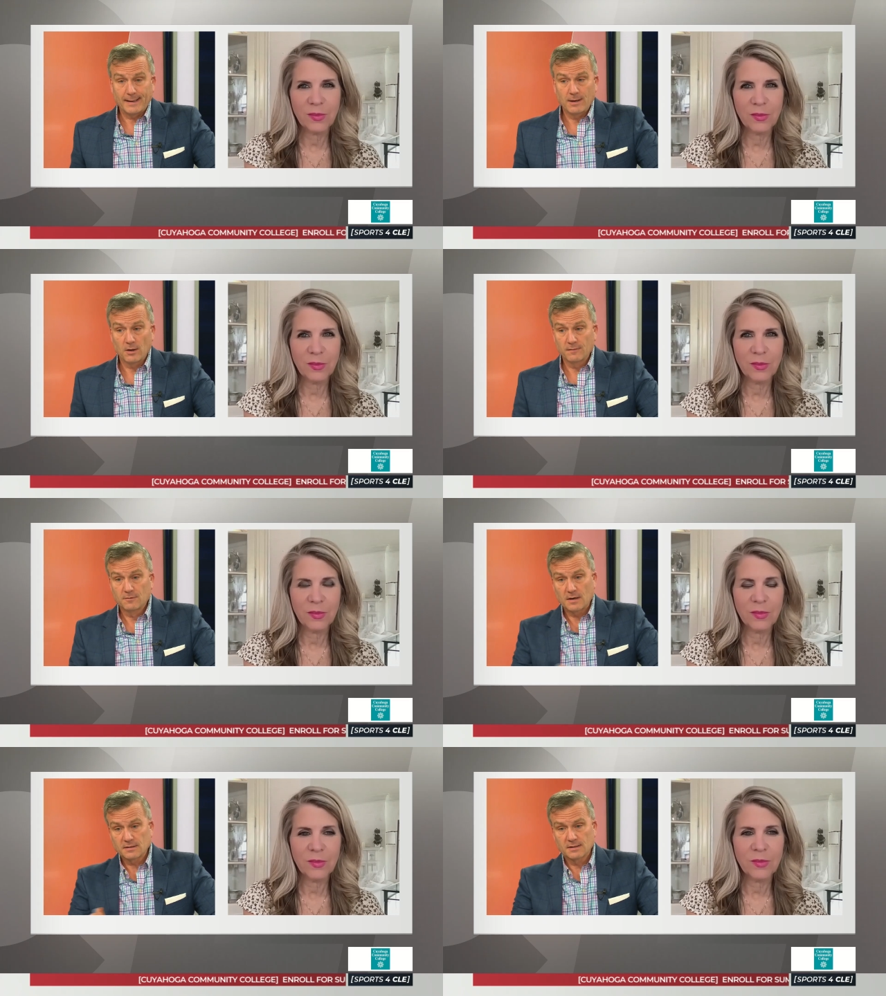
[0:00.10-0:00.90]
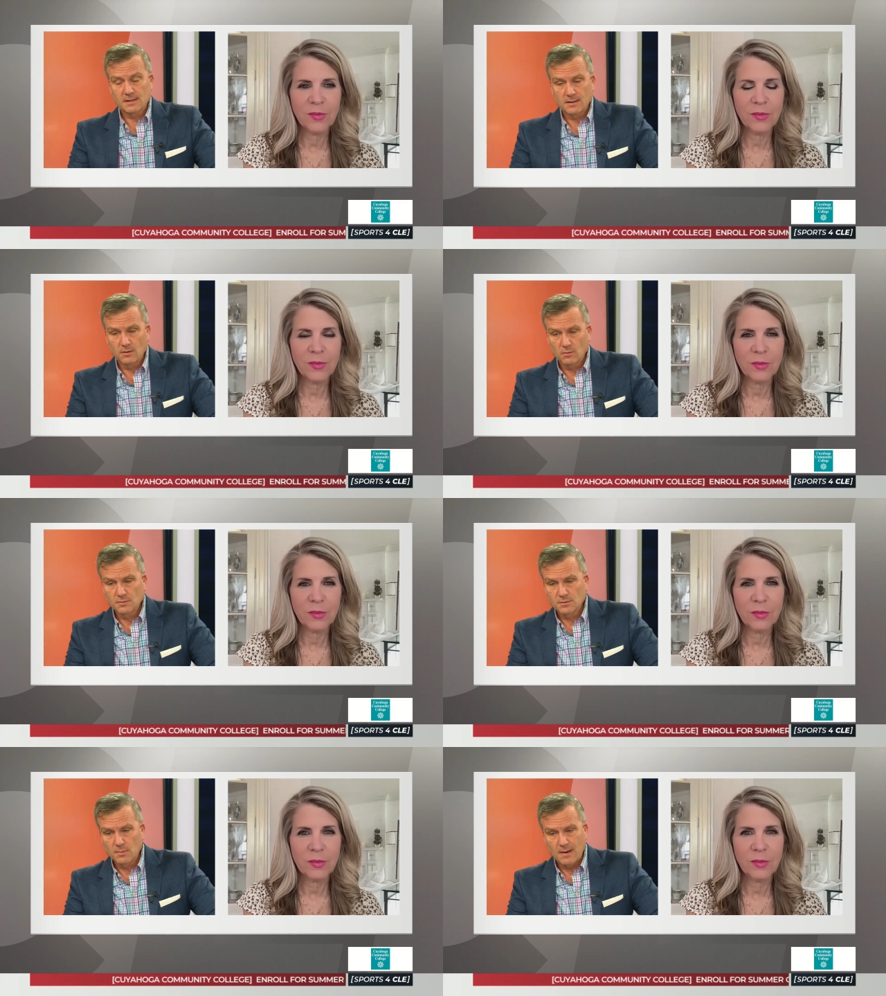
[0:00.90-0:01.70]
Speaker 1: know you've addressed this on the Orange
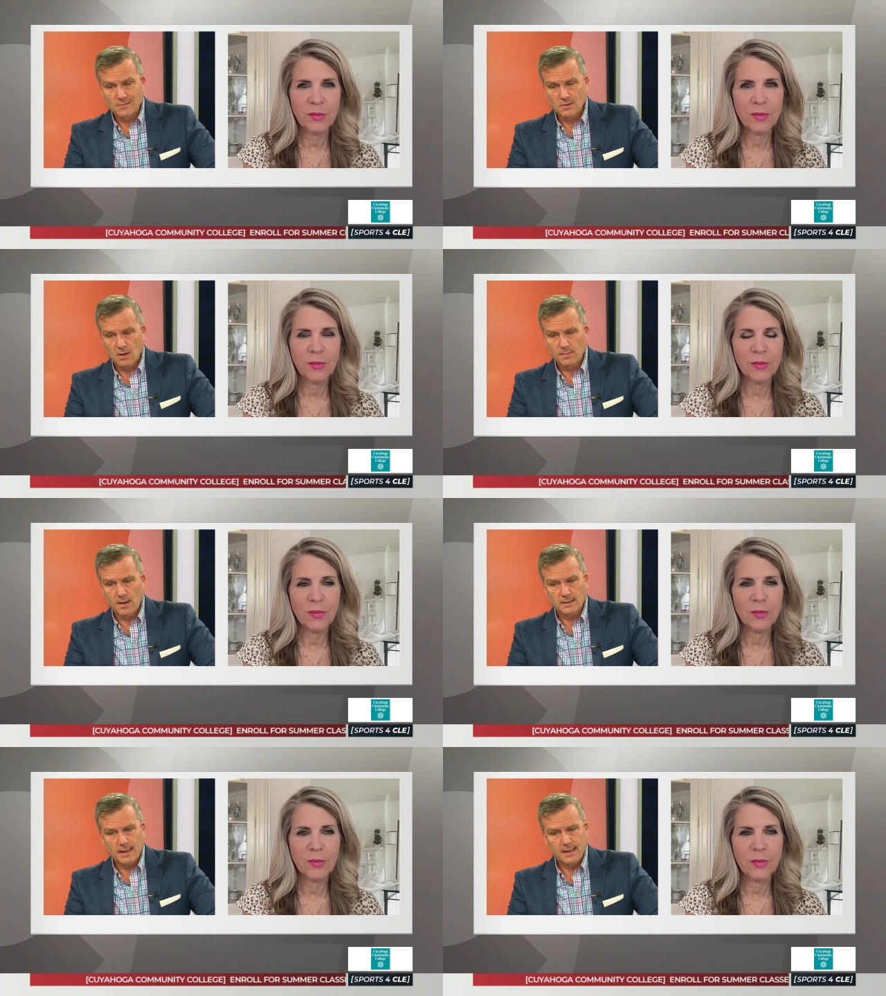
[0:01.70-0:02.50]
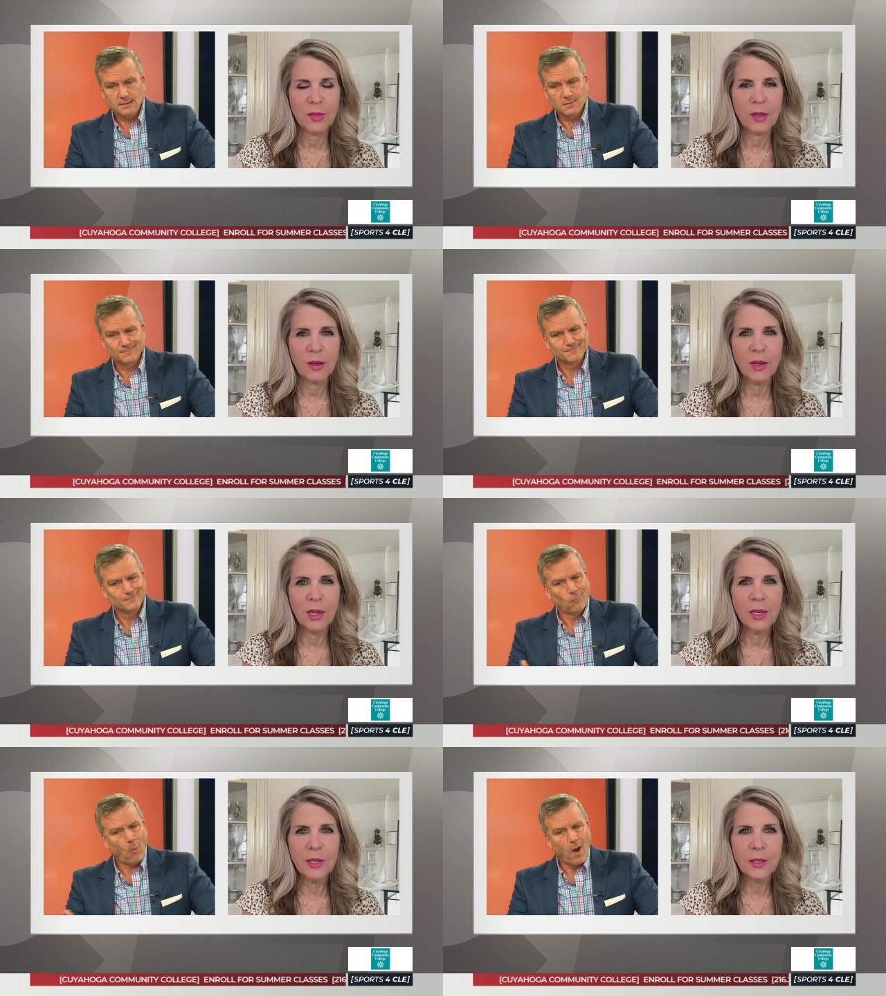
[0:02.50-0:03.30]
and Brown Talk podcast.
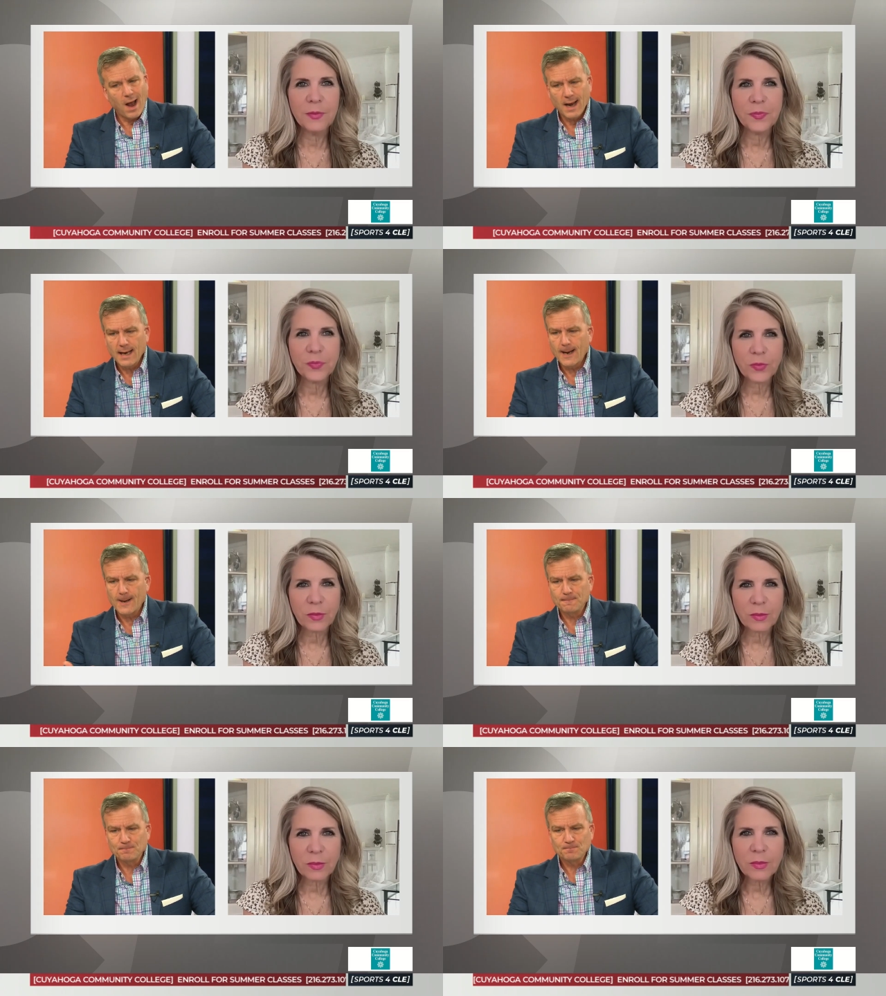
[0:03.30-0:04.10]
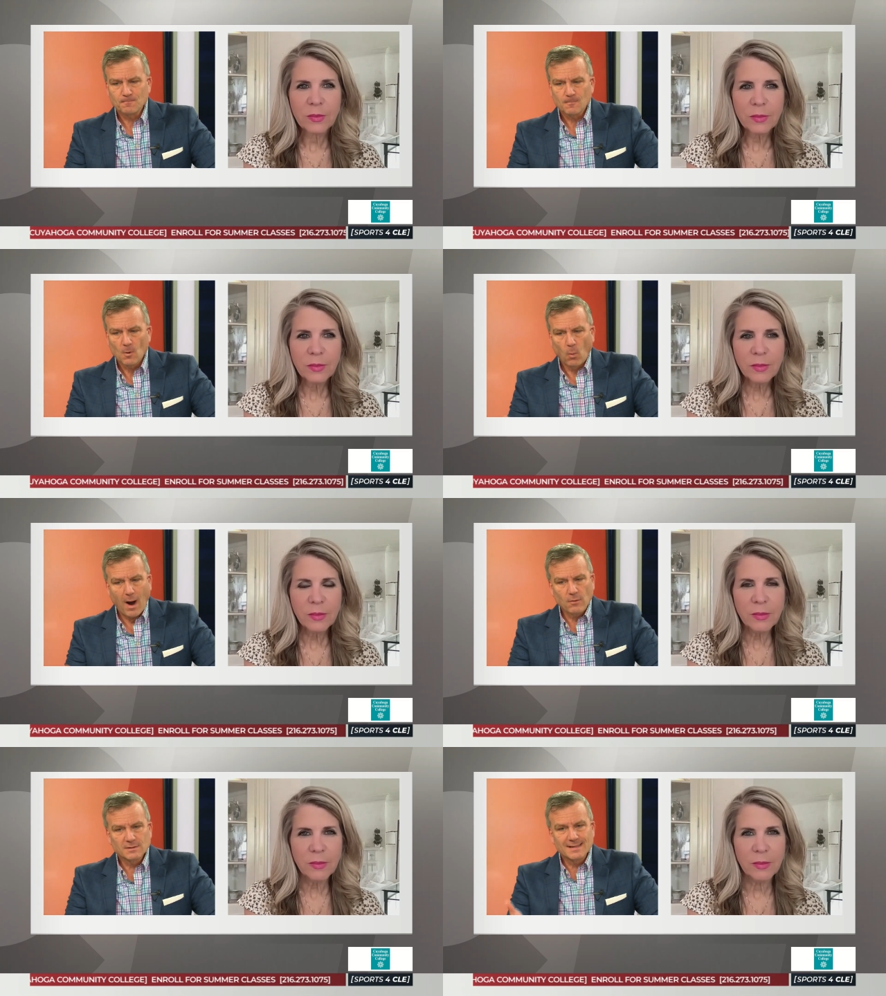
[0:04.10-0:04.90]
Why, um, why
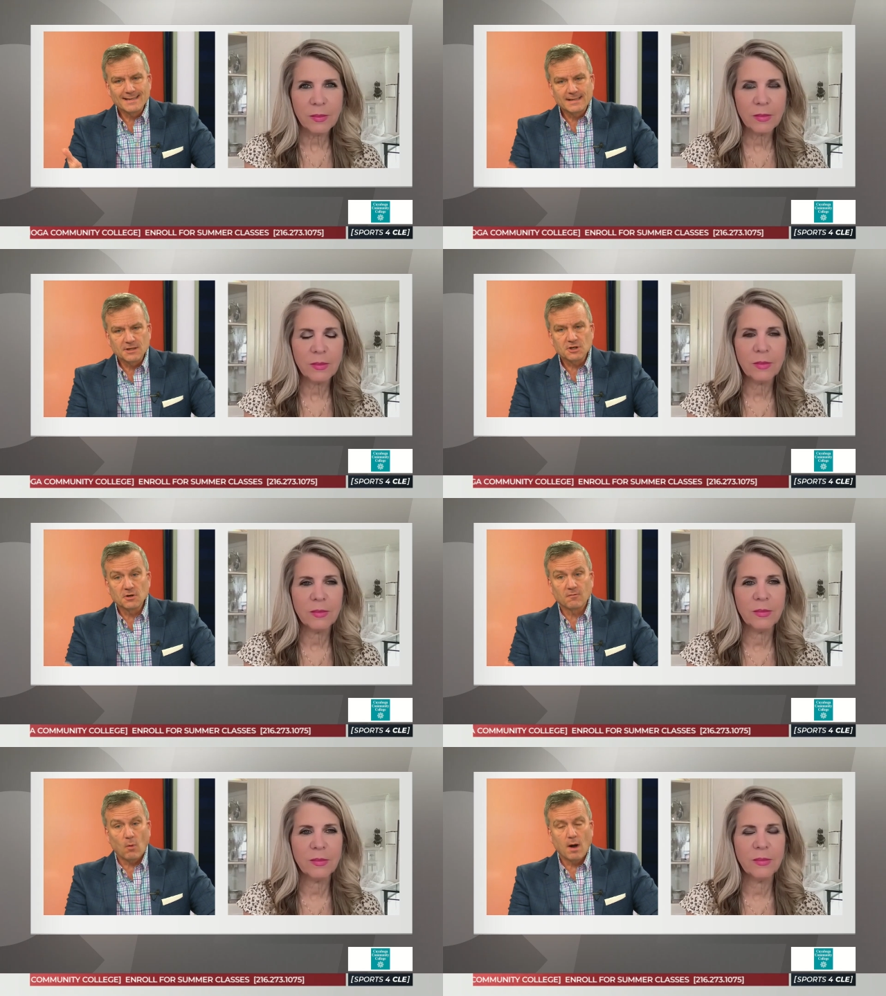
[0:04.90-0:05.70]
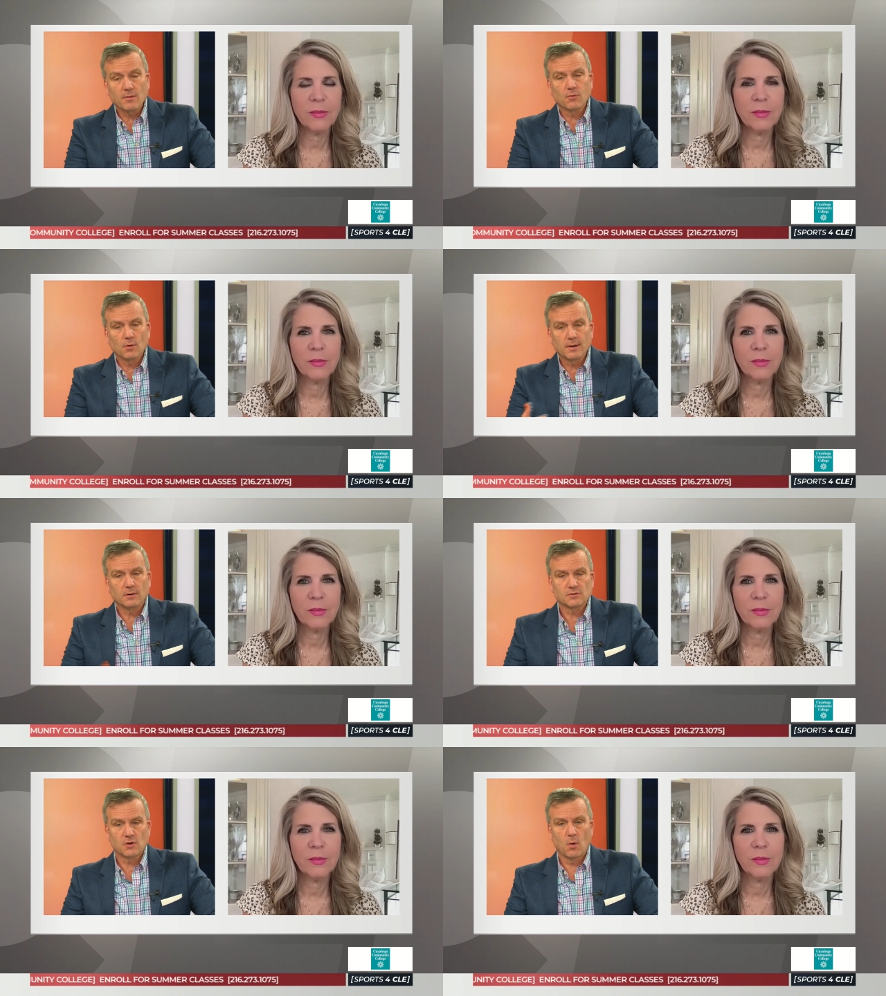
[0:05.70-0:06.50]
was the addition of Juan Thornhill
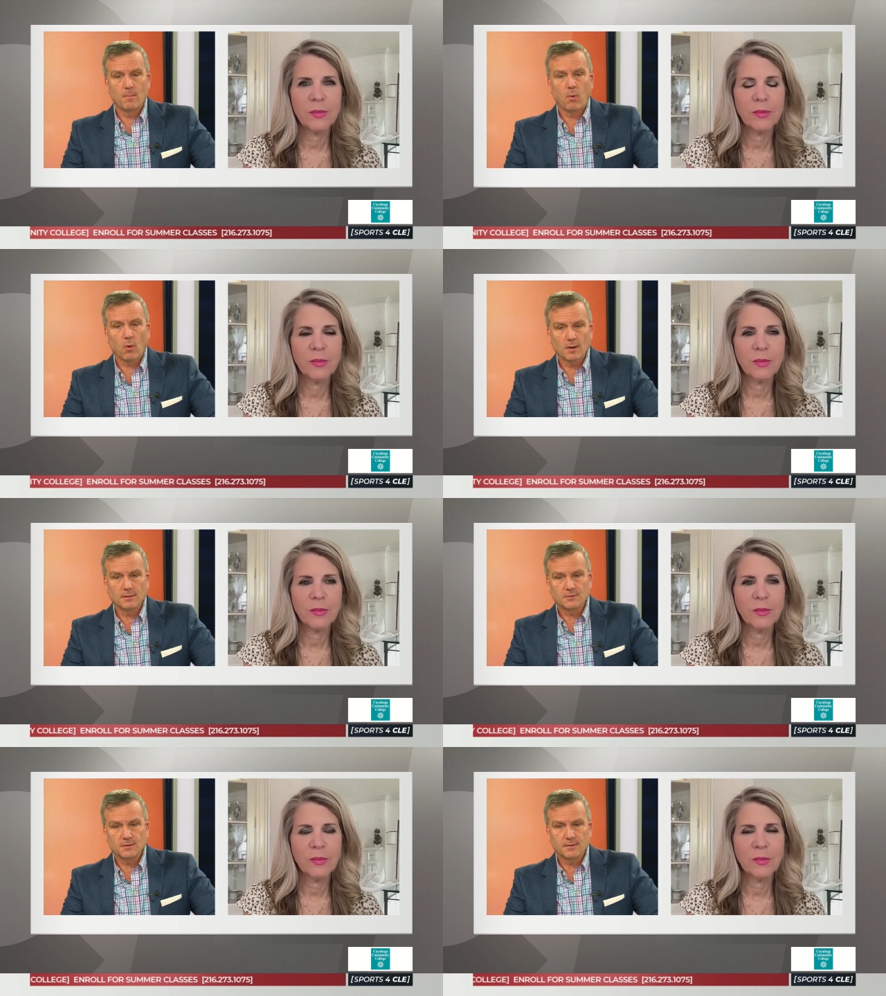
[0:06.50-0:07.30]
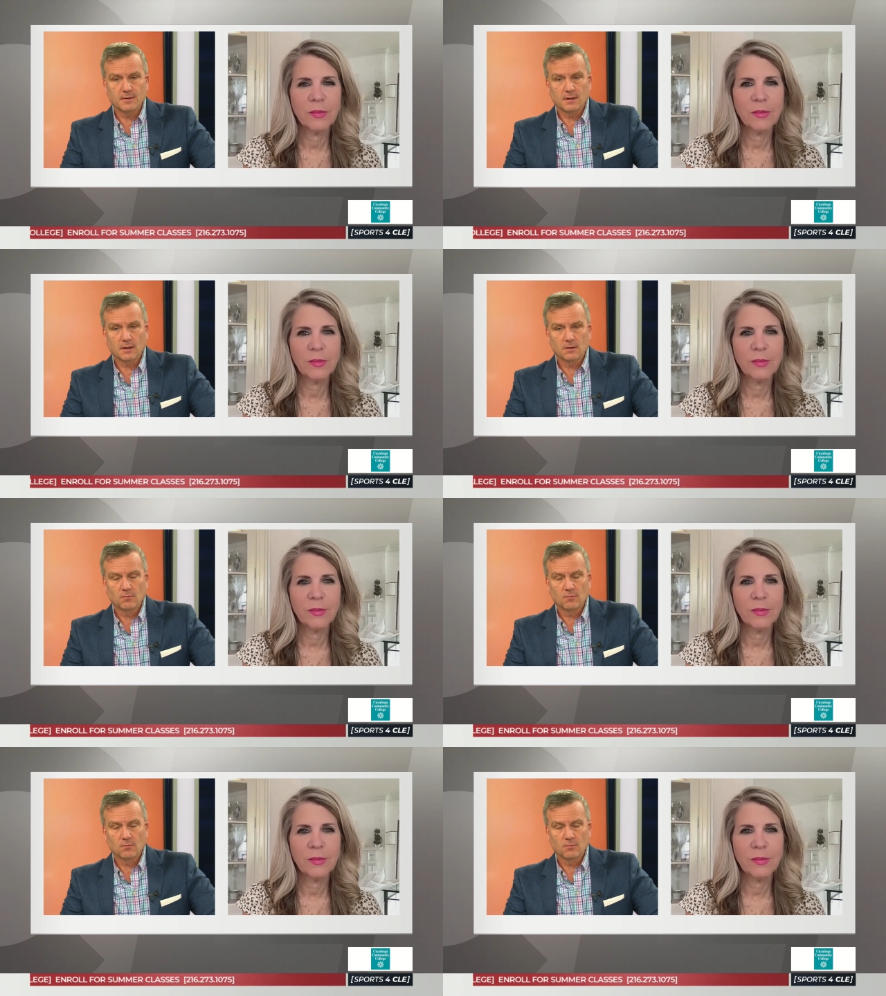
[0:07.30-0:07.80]
so important, do you think?